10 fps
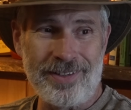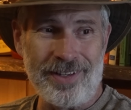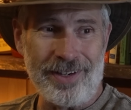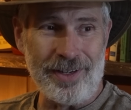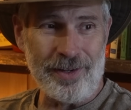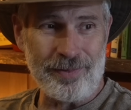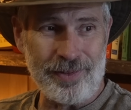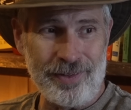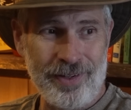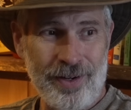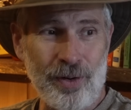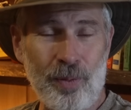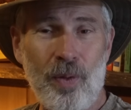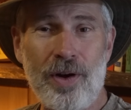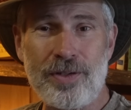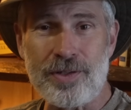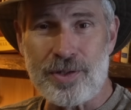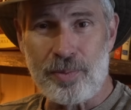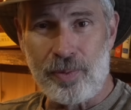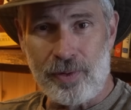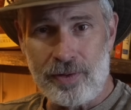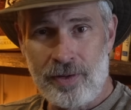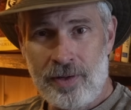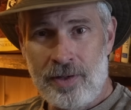that I have to or want to support.